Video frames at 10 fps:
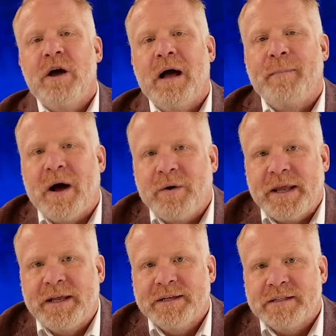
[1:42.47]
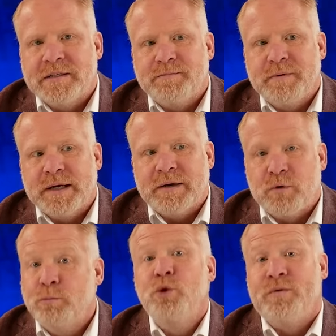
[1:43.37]
about his
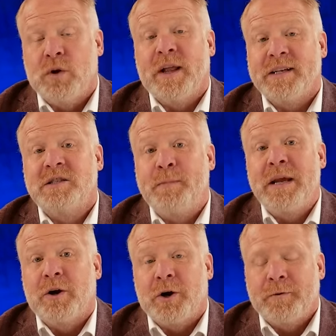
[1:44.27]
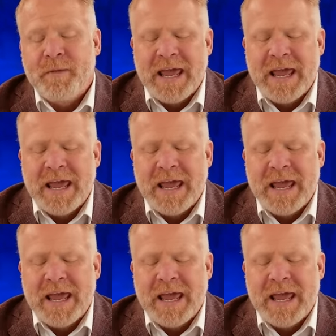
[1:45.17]
removal as speaker.